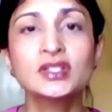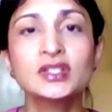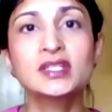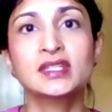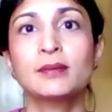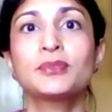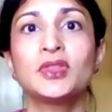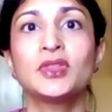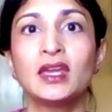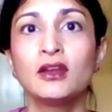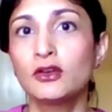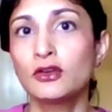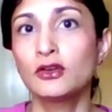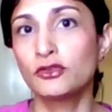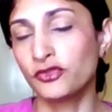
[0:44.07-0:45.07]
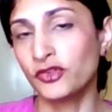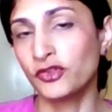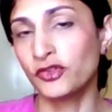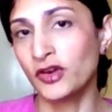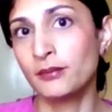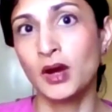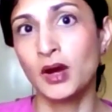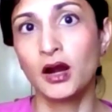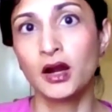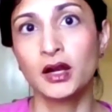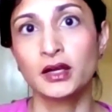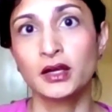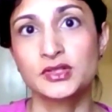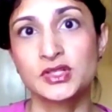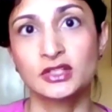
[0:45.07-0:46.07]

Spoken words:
here is something from